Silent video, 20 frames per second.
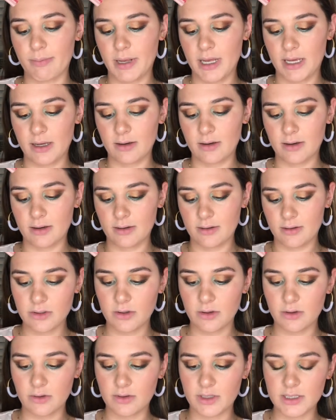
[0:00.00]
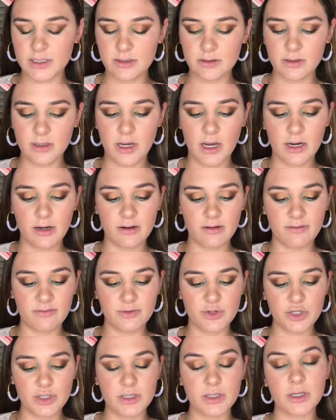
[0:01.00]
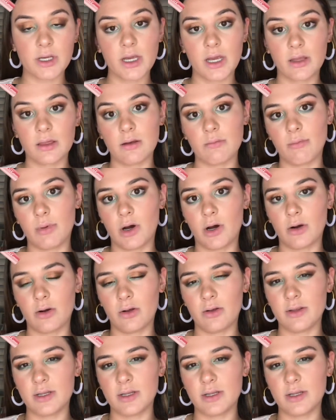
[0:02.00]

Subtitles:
pink. So this kind of, just looking at the bottle,